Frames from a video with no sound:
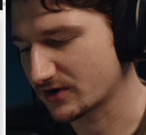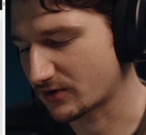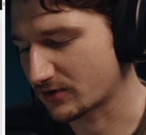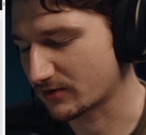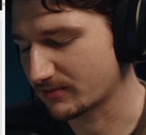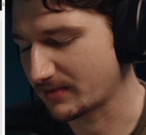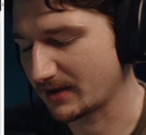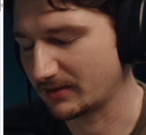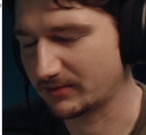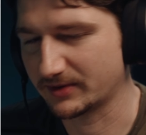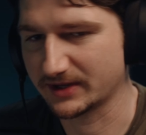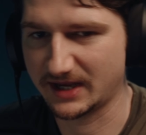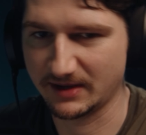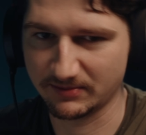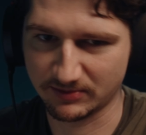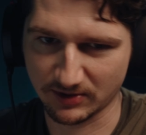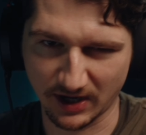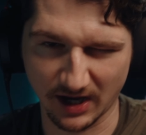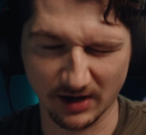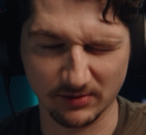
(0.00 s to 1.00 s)
or be able to keep
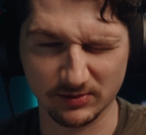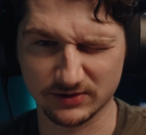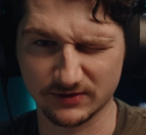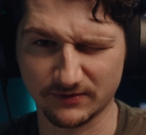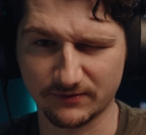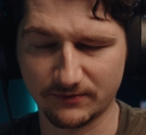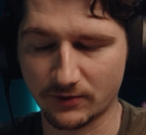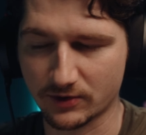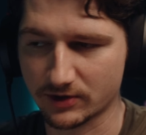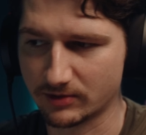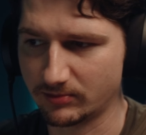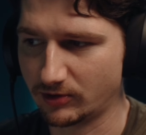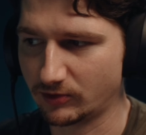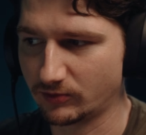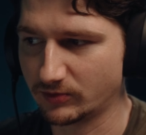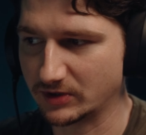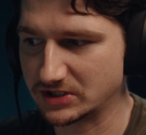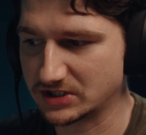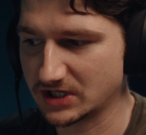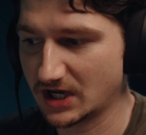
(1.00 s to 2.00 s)
their cameras affordable,
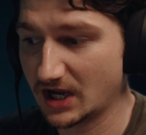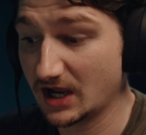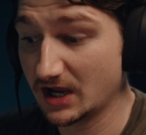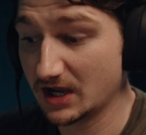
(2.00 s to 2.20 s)
which